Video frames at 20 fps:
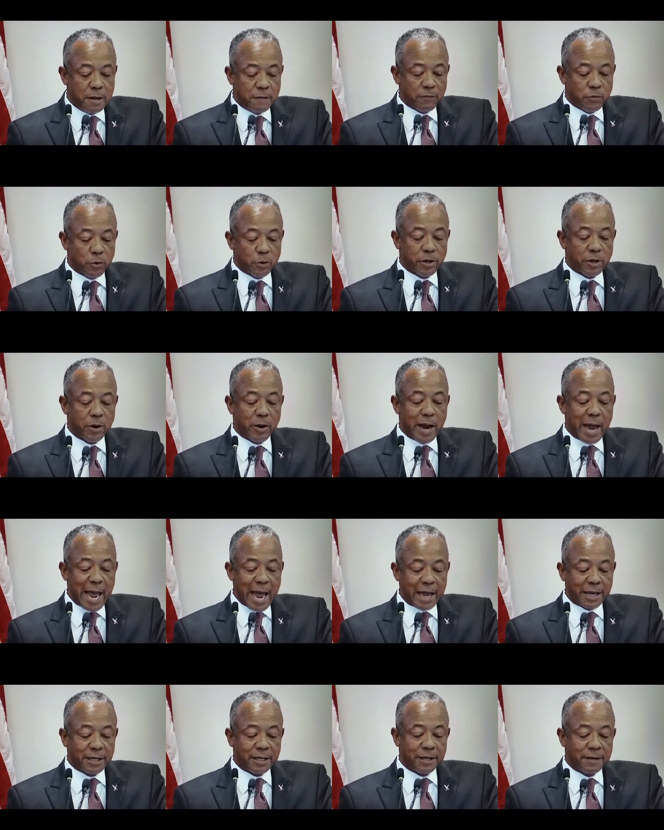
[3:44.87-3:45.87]
for their
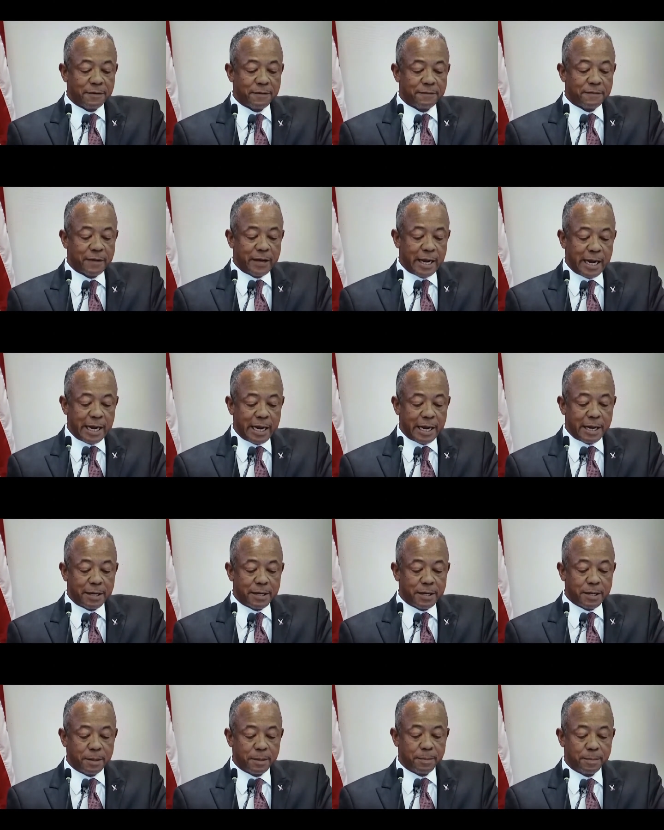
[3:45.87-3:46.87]
active
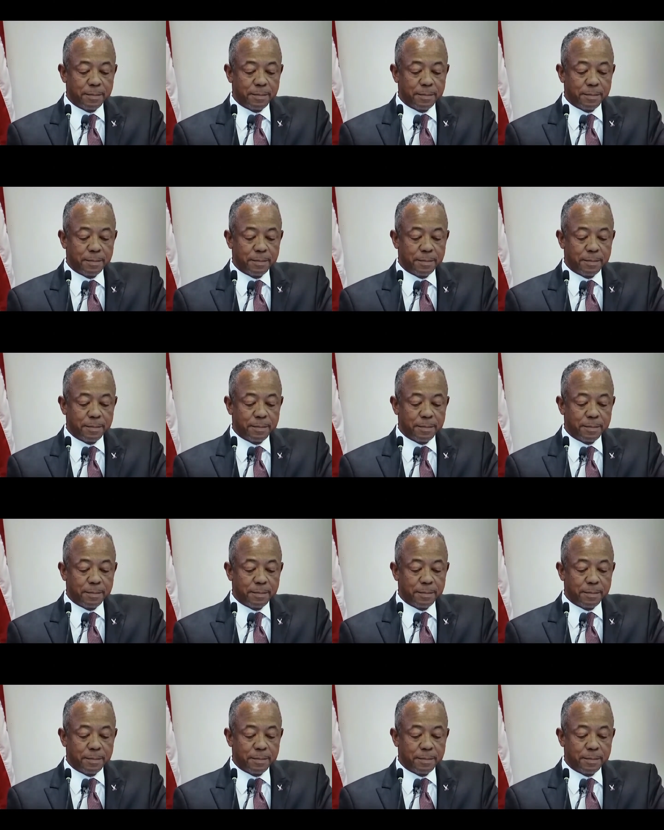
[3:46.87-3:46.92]
and